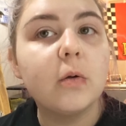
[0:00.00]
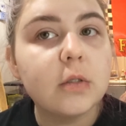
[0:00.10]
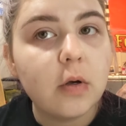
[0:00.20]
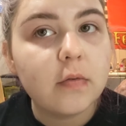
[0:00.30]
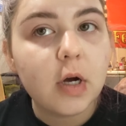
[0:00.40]

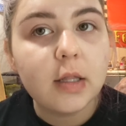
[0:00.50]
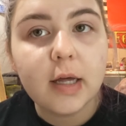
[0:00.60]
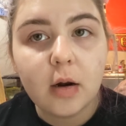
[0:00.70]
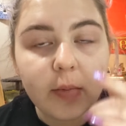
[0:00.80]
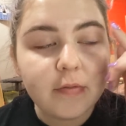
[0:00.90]
So I've got
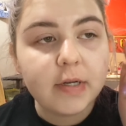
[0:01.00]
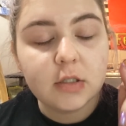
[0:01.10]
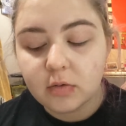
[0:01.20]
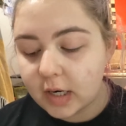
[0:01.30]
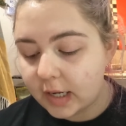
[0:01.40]
that on my face
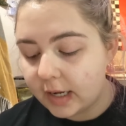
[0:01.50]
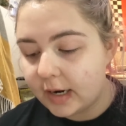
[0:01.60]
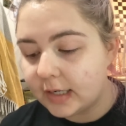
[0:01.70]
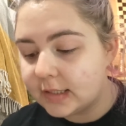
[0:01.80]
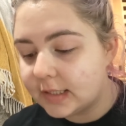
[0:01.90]
already, and
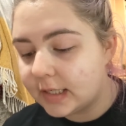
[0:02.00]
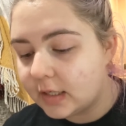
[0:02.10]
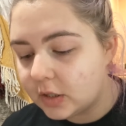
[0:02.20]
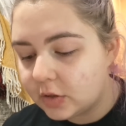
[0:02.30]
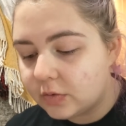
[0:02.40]
I did
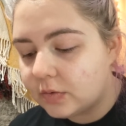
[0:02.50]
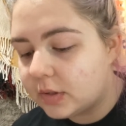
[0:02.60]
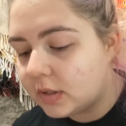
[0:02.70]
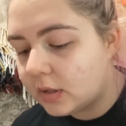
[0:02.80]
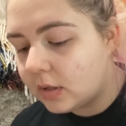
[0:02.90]

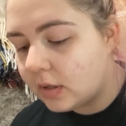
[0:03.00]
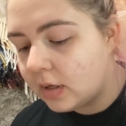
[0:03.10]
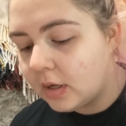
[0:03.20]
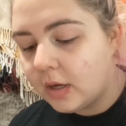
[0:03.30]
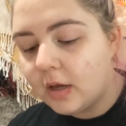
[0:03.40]
use
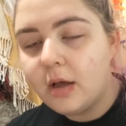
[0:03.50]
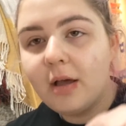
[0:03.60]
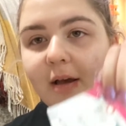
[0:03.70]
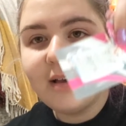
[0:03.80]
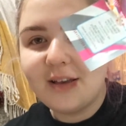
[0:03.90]

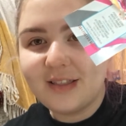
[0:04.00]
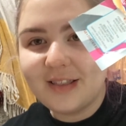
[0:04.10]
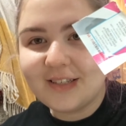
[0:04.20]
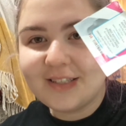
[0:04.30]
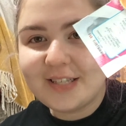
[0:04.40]

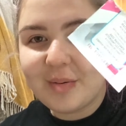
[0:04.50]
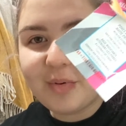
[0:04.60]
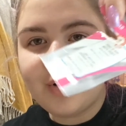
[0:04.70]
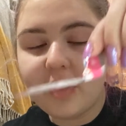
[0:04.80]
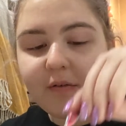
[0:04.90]
this
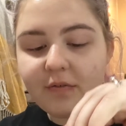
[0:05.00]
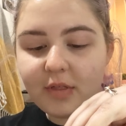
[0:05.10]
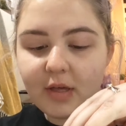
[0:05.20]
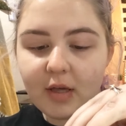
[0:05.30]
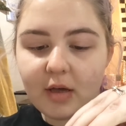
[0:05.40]
sample of
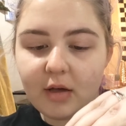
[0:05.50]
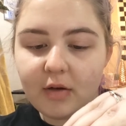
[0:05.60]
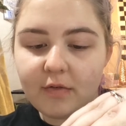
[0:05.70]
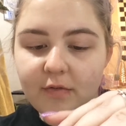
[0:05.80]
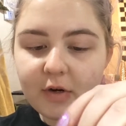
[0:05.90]
the
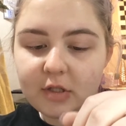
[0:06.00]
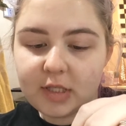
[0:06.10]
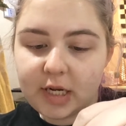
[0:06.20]
First